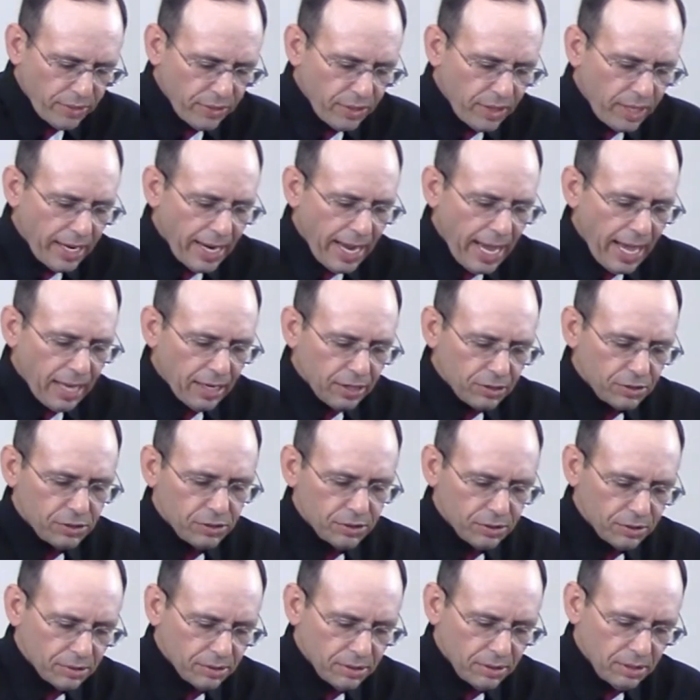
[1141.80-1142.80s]
the
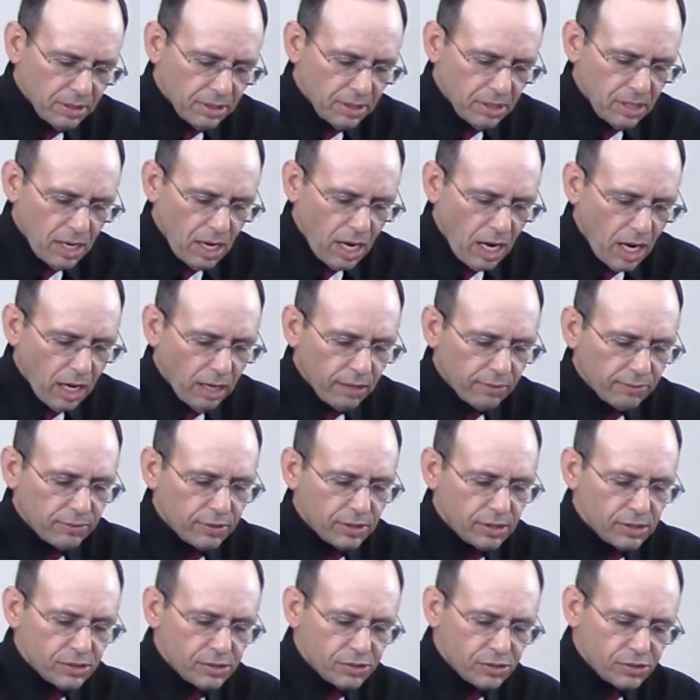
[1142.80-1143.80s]
attitude of
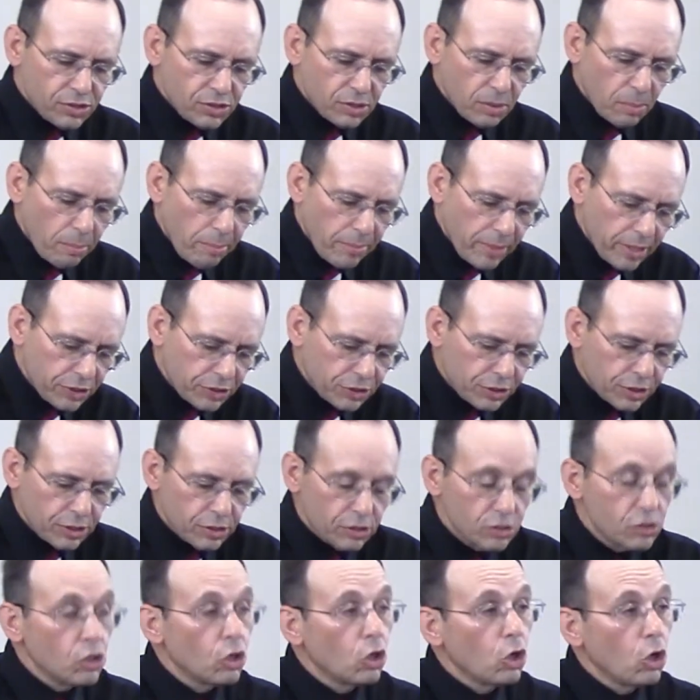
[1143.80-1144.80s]
submission
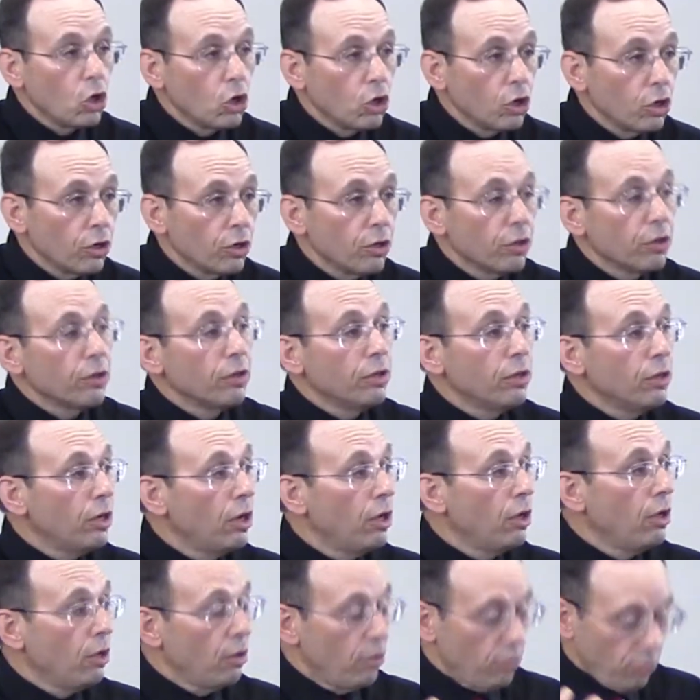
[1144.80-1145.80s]
to learn
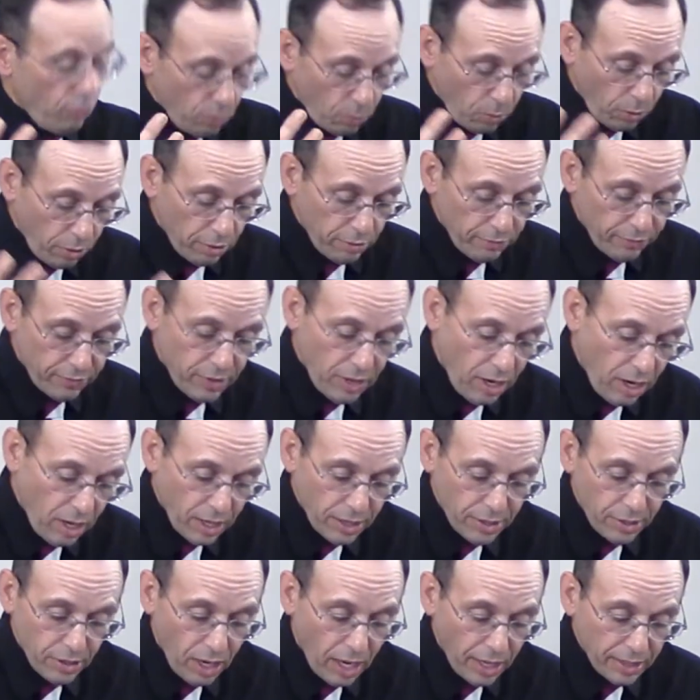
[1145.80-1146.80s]
the Word of God,
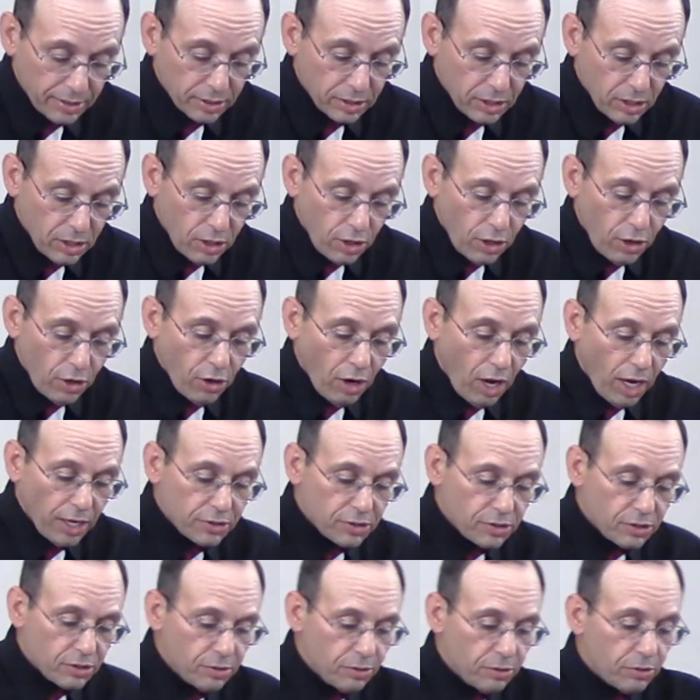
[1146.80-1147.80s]
not
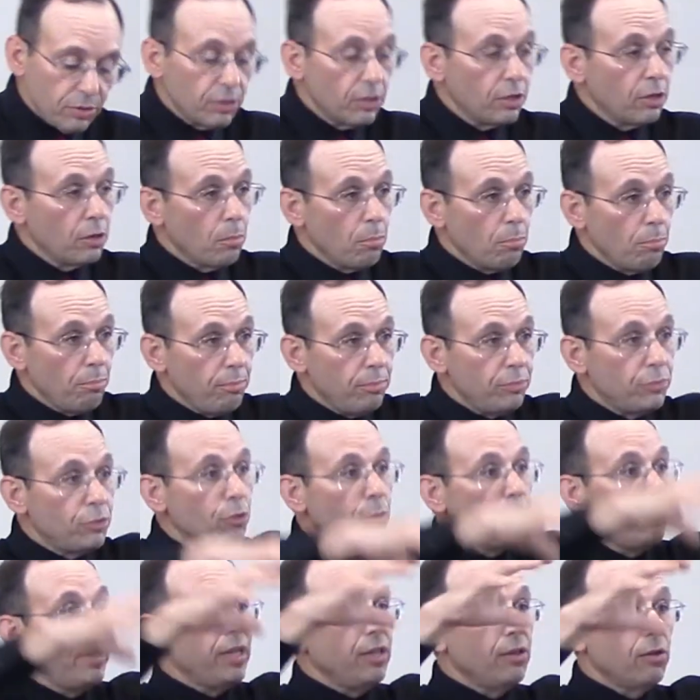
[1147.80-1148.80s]
to
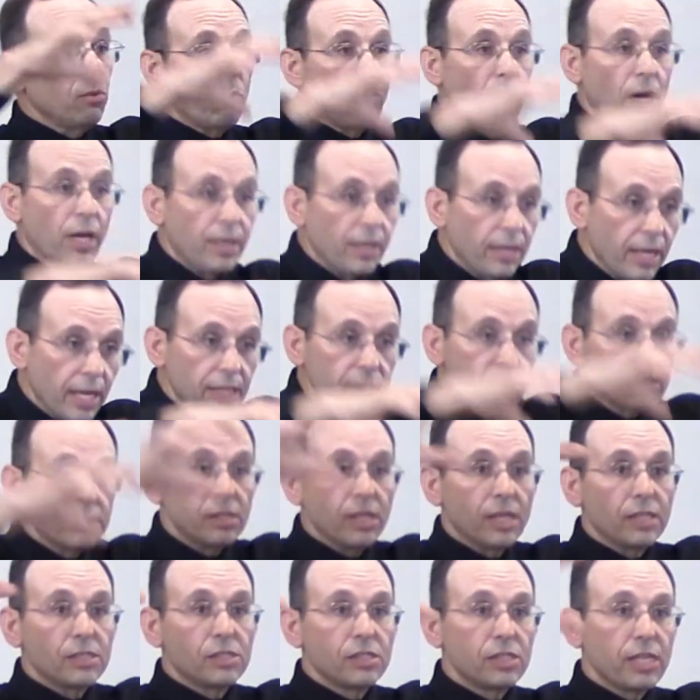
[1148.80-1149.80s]
be the one
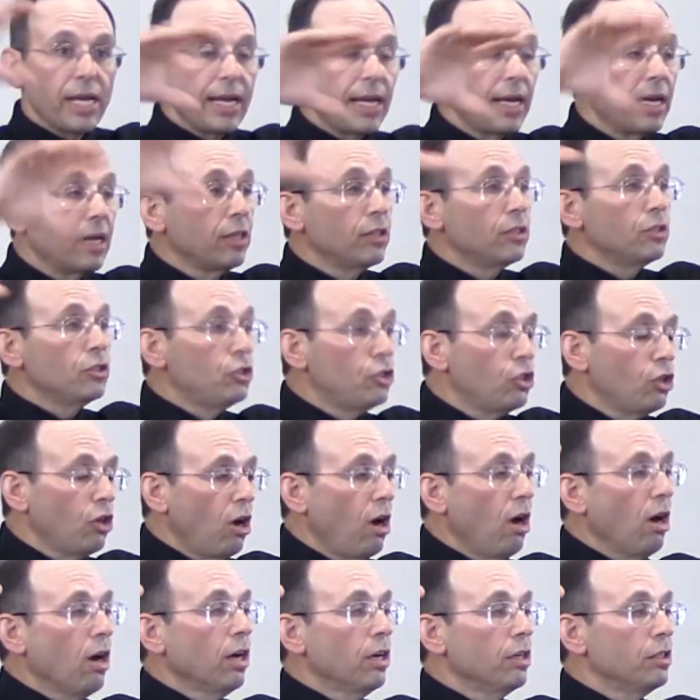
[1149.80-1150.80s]
that's taking
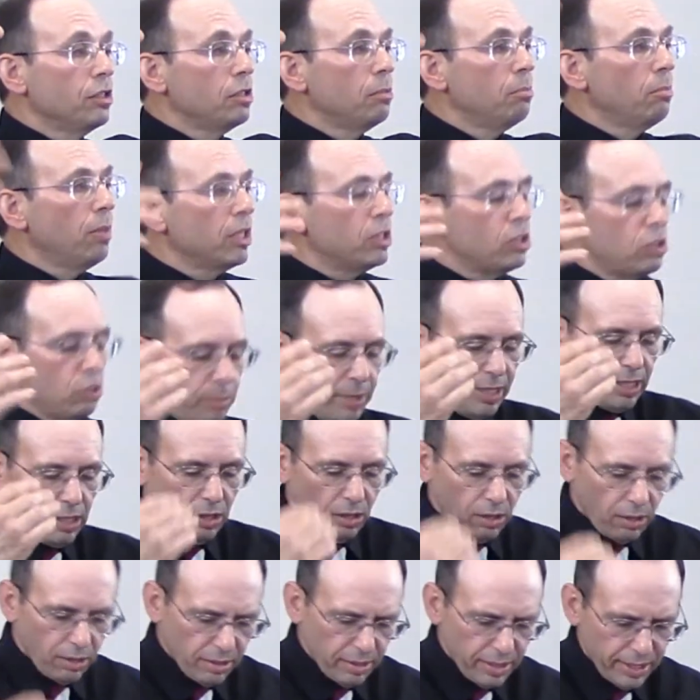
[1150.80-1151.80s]
charge, but to be
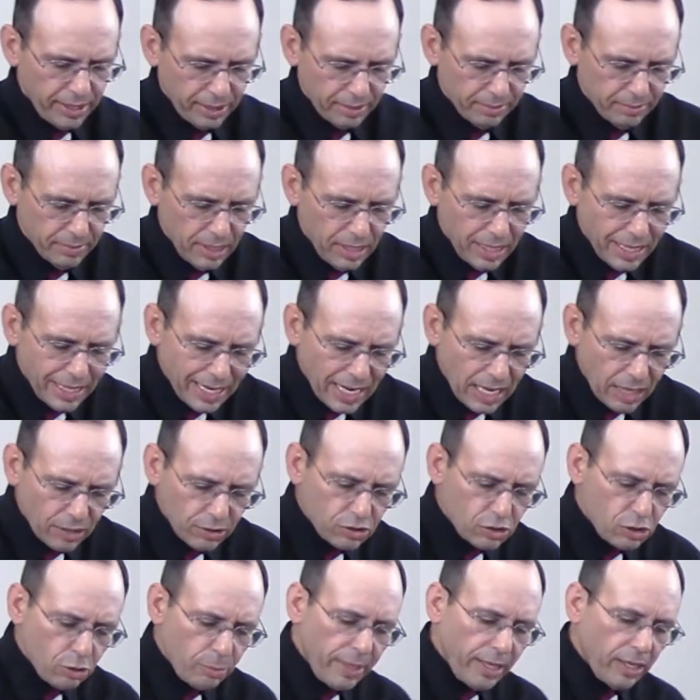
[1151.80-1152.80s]
learning. Now,
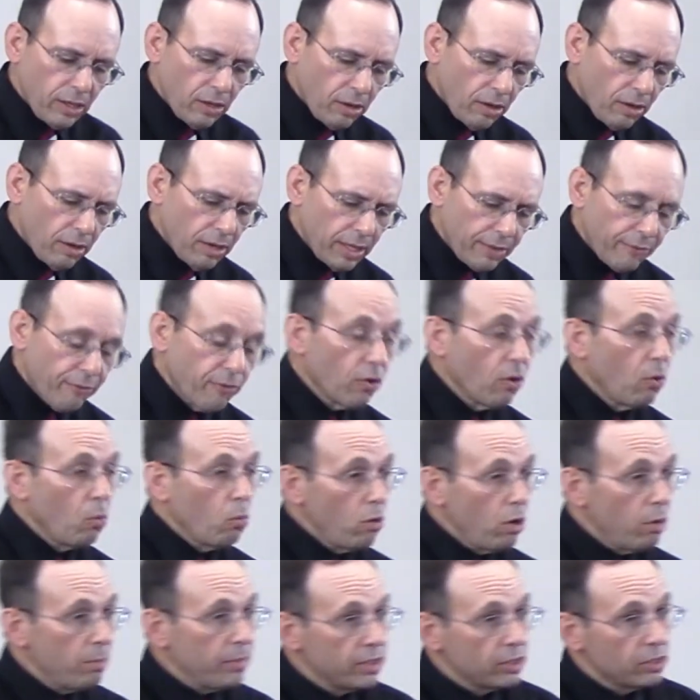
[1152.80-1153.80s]
to be learning, for a
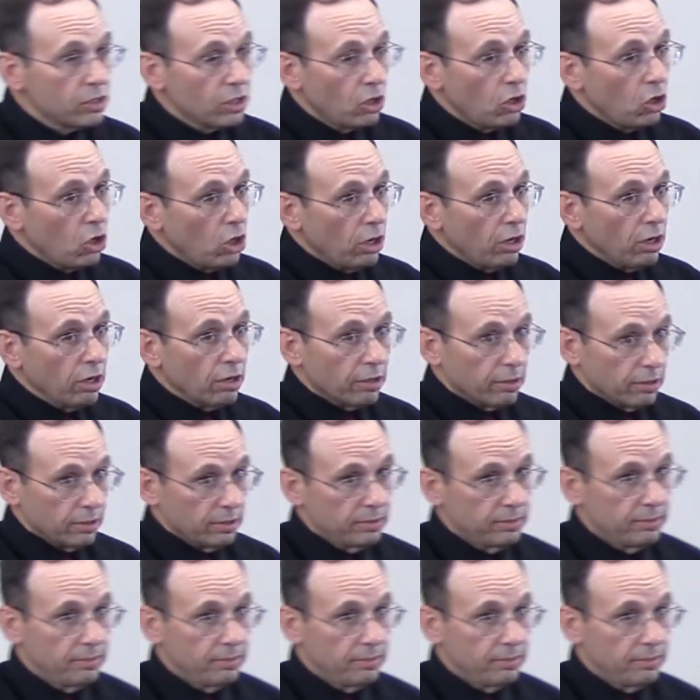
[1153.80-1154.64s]
woman to learn,